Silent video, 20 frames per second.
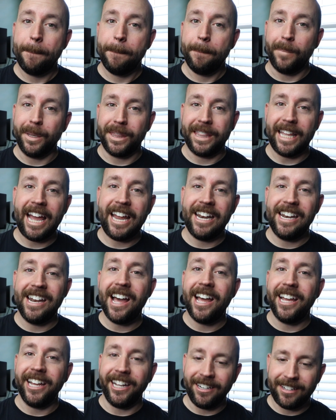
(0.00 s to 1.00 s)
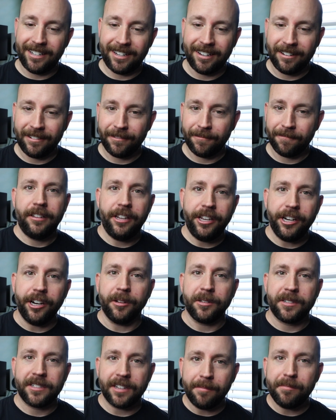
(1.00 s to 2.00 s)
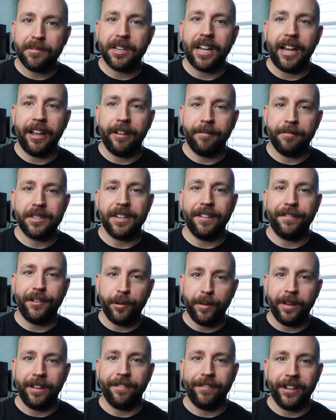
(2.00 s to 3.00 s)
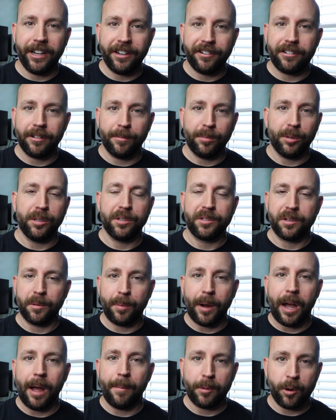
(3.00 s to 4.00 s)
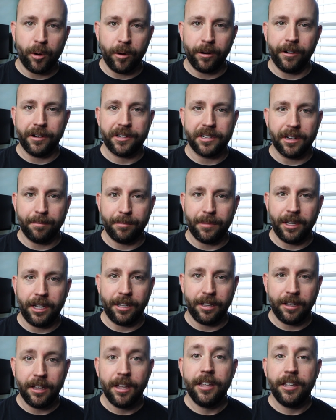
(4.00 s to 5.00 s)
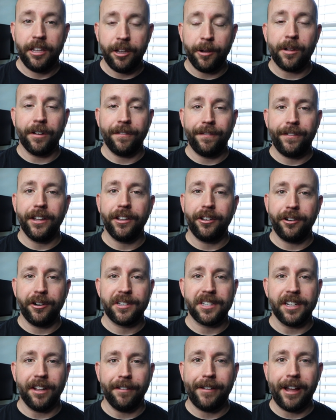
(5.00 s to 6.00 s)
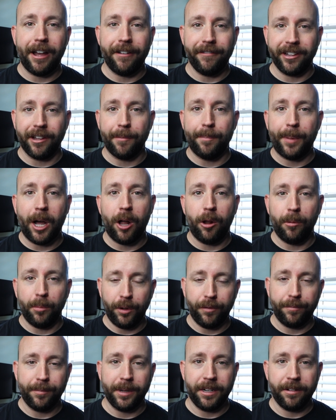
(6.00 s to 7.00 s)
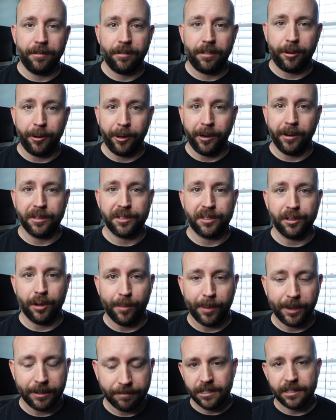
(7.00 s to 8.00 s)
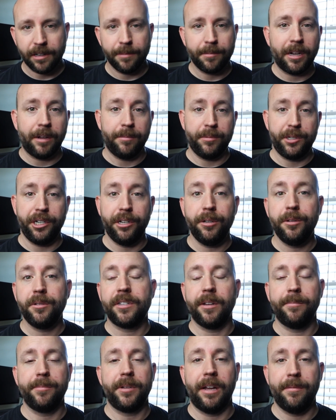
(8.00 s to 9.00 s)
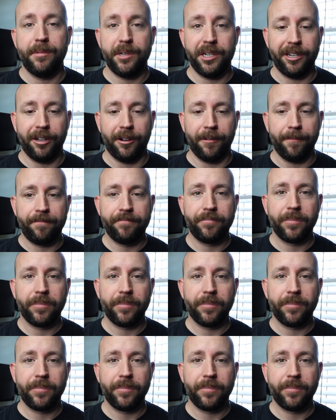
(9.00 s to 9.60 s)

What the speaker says: But that night, sometimes if you eat vegetables or popcorn or something, you can feel yourself having a bowel movement through your stoma. Sometimes you do, sometimes you don't.